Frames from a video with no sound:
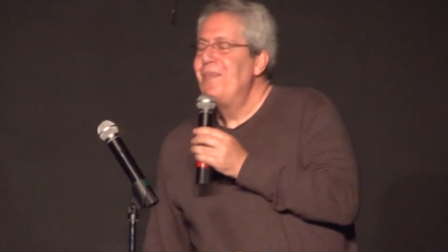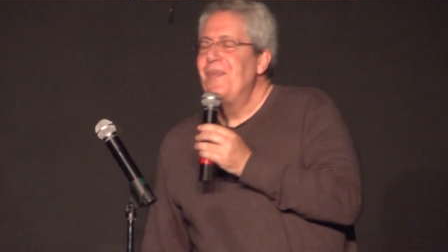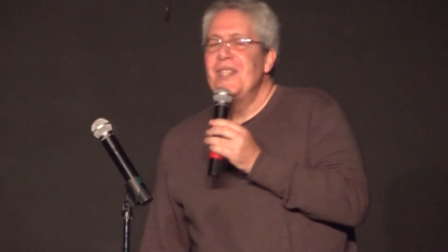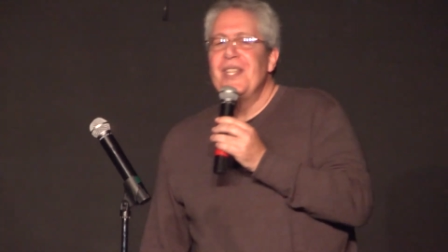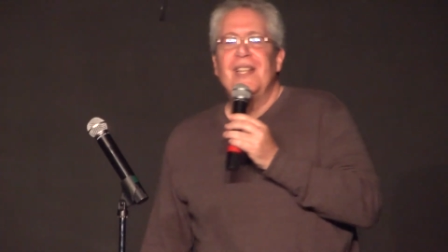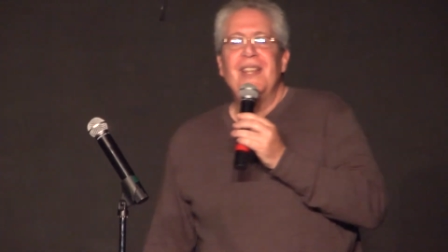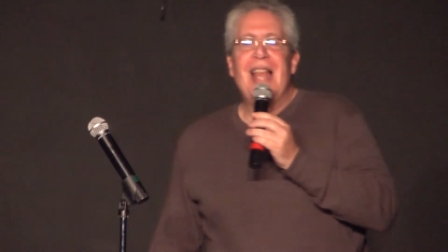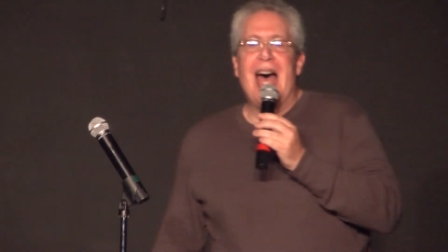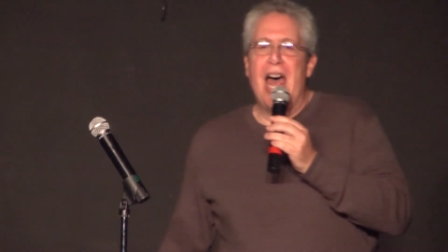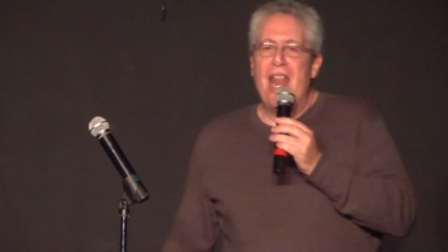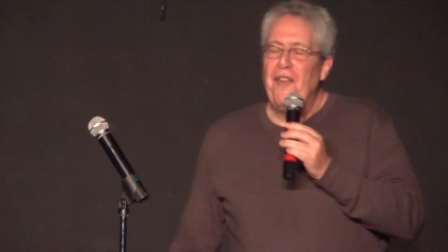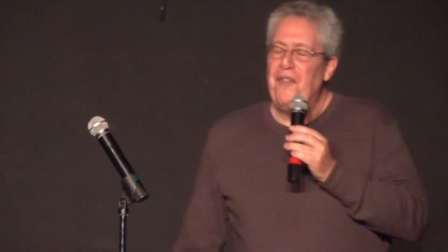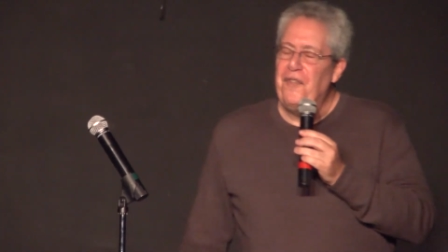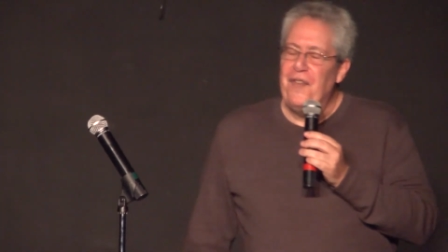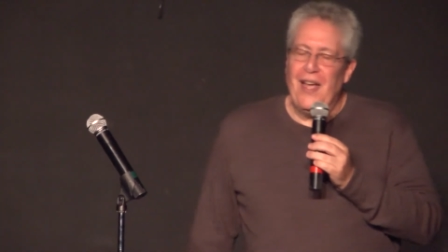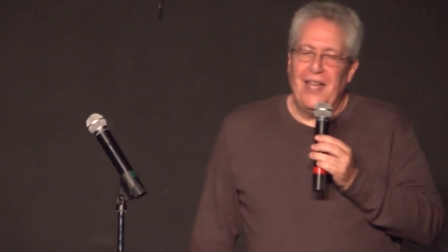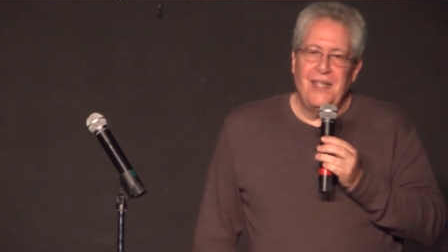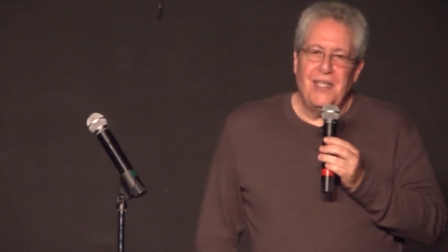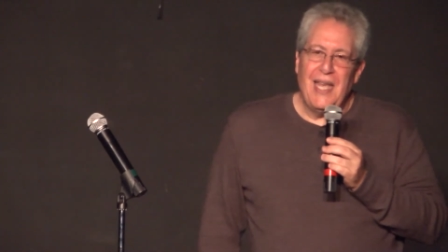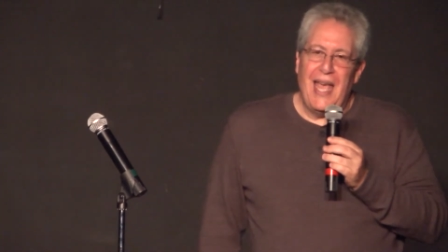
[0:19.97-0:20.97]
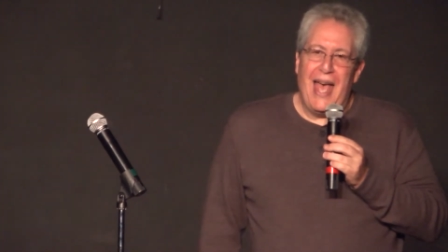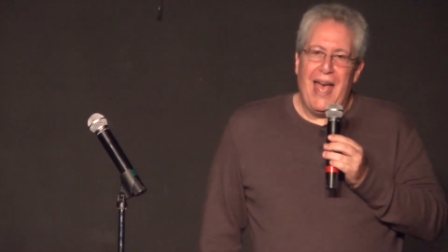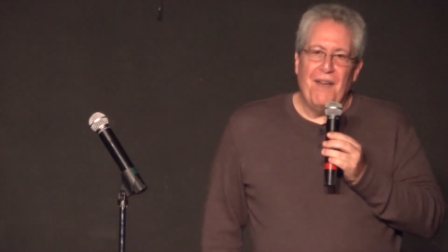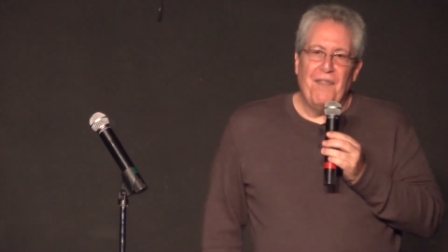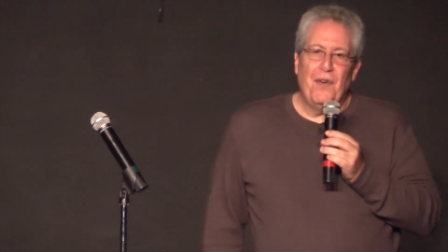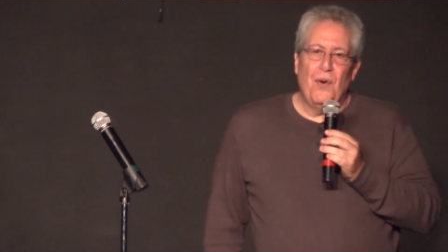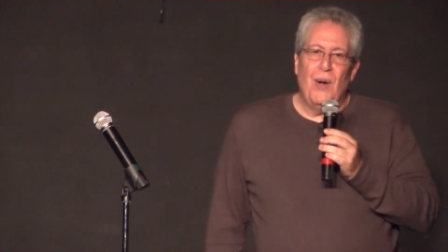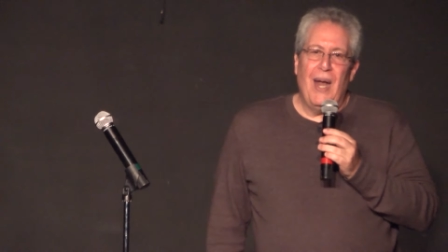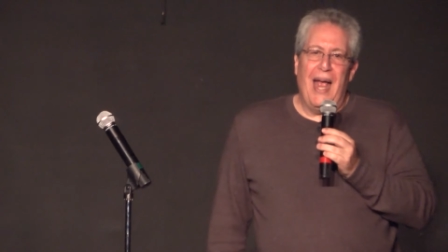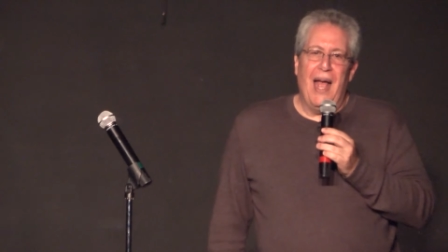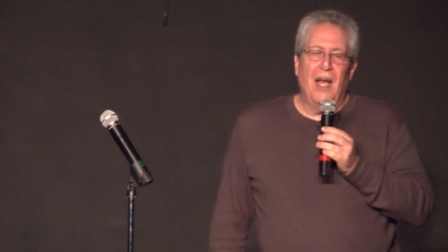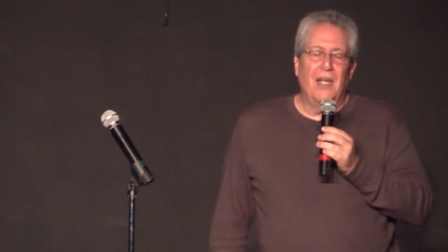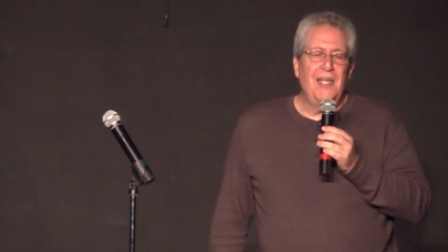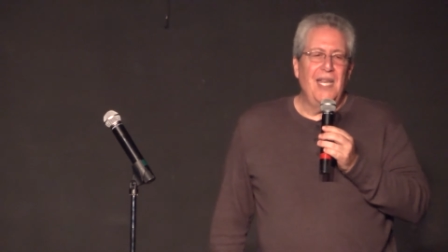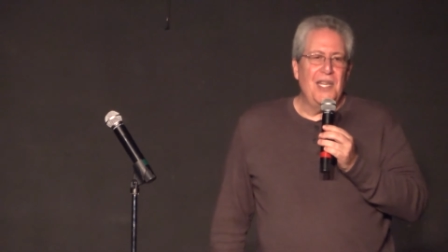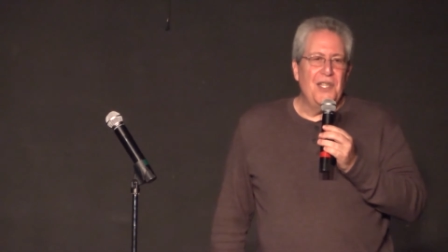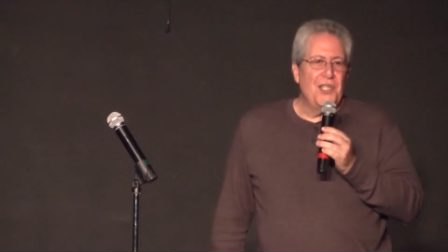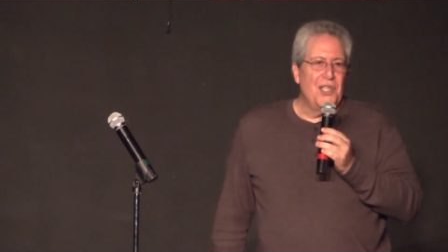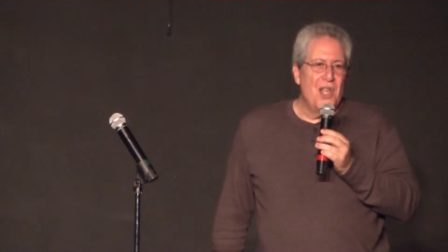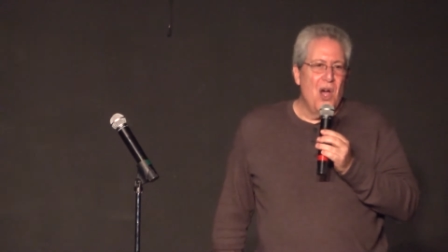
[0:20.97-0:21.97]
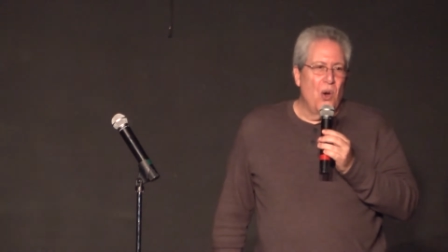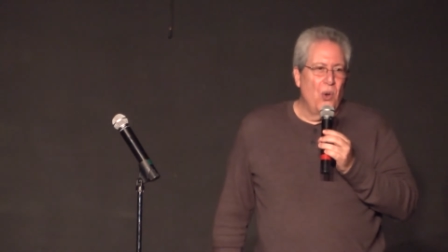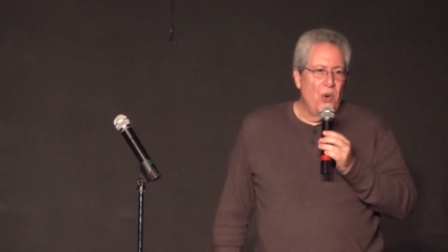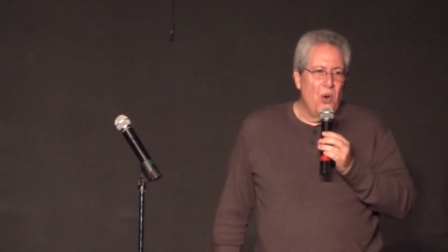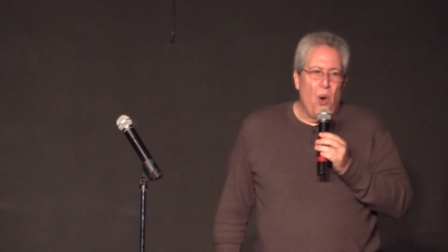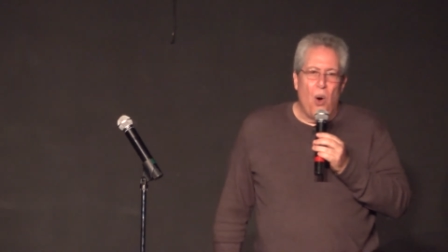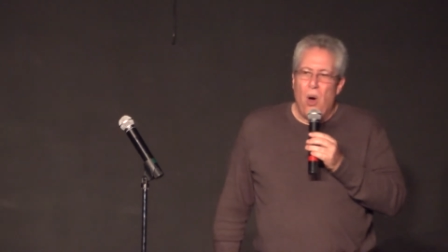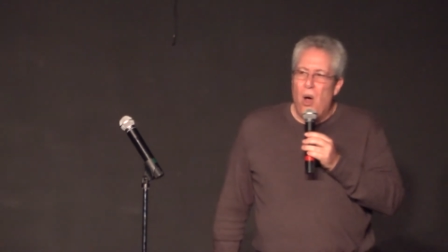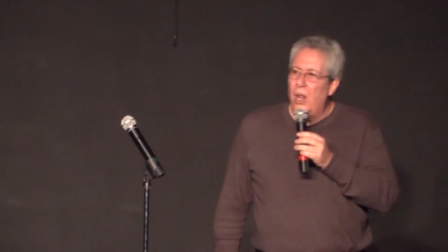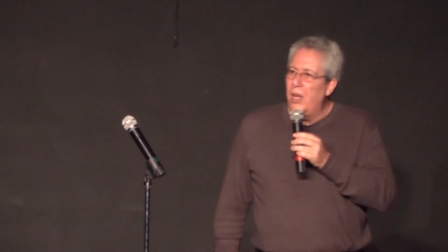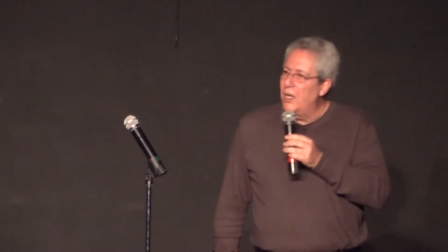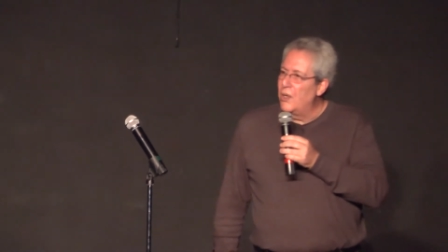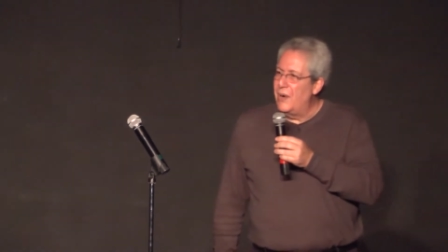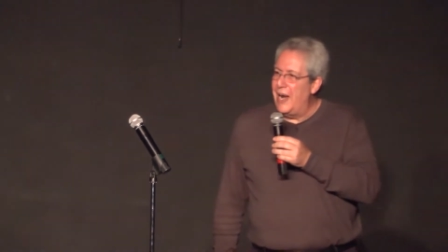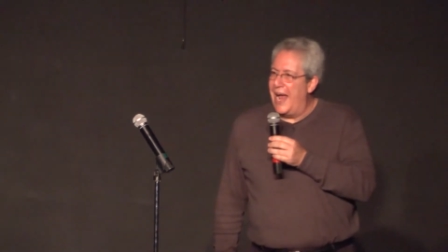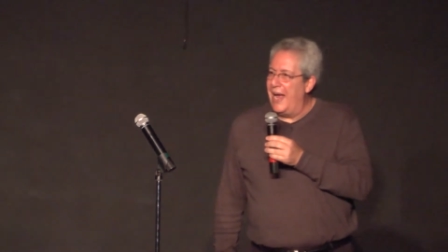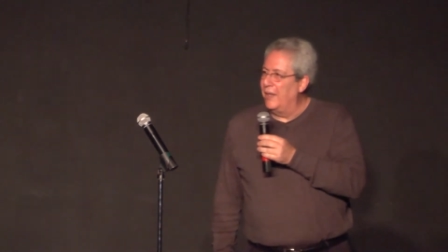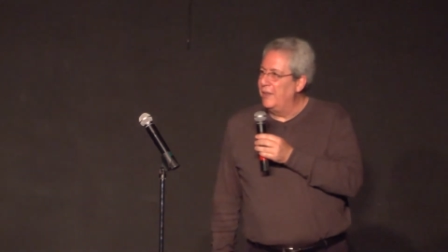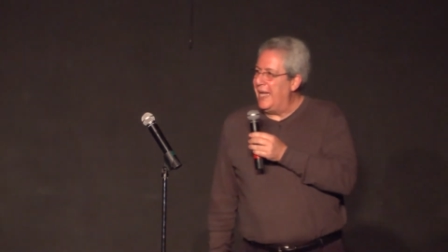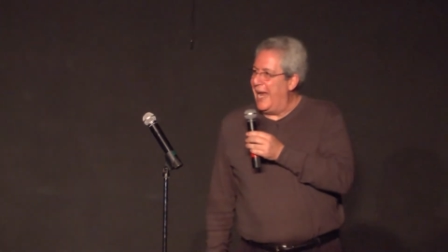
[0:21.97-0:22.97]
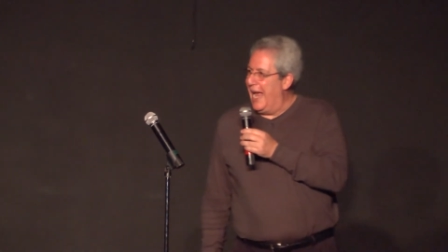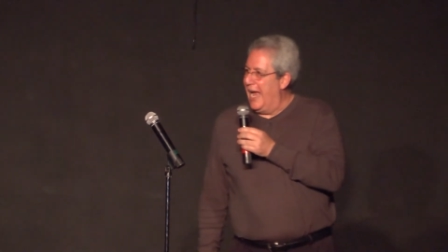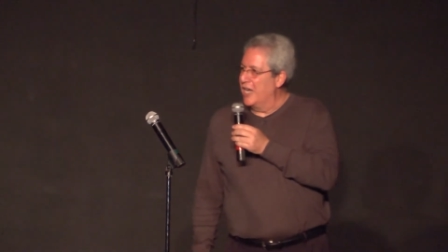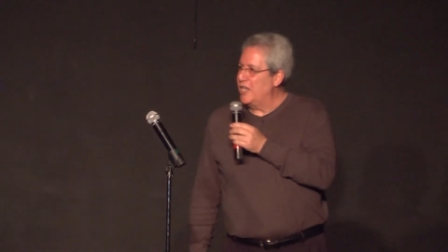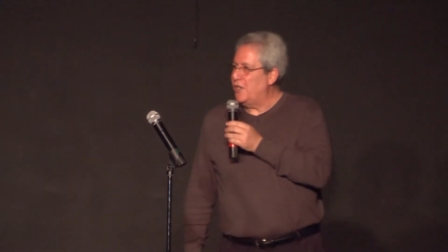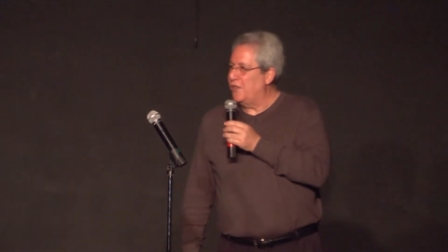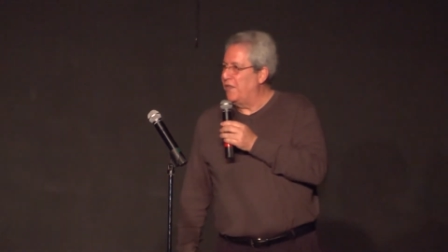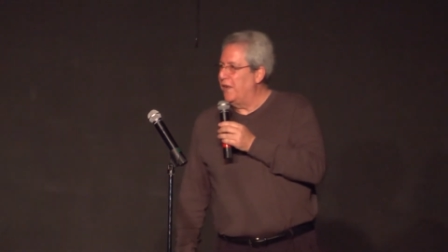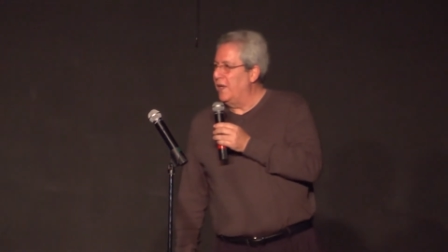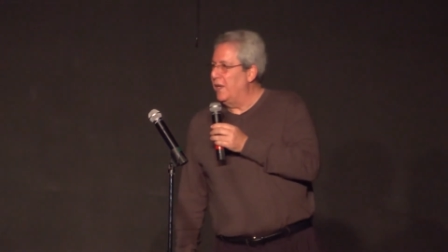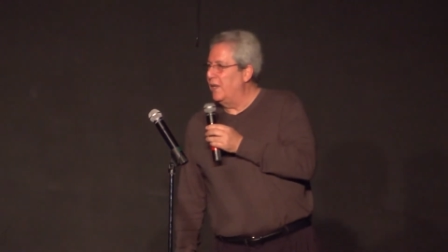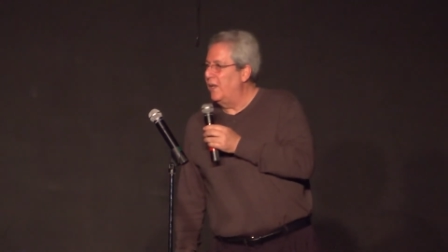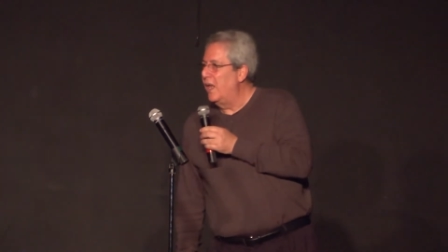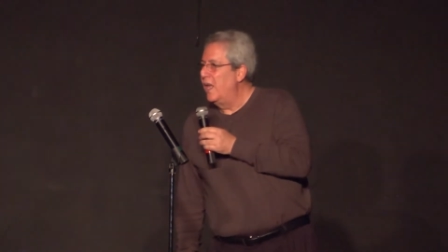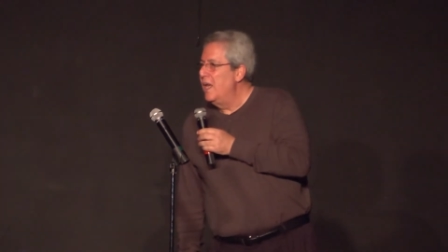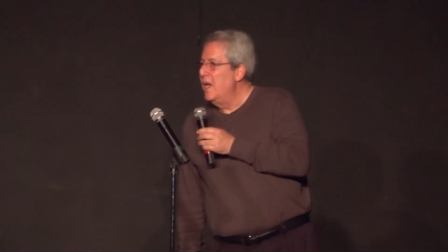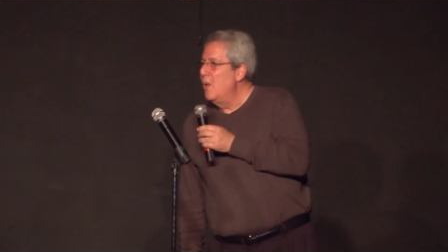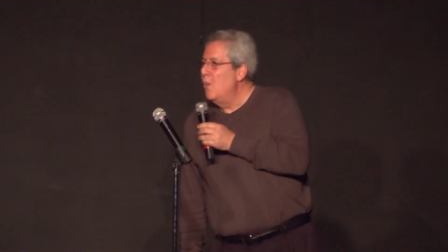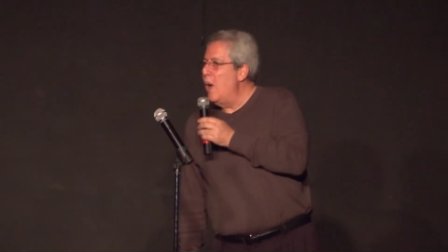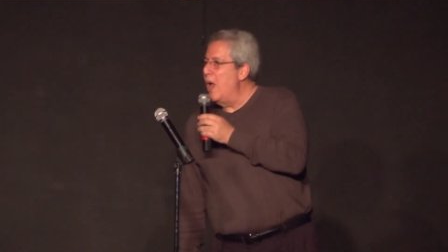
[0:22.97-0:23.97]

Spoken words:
It's a lot of fun to have around. He's known all around Asheville.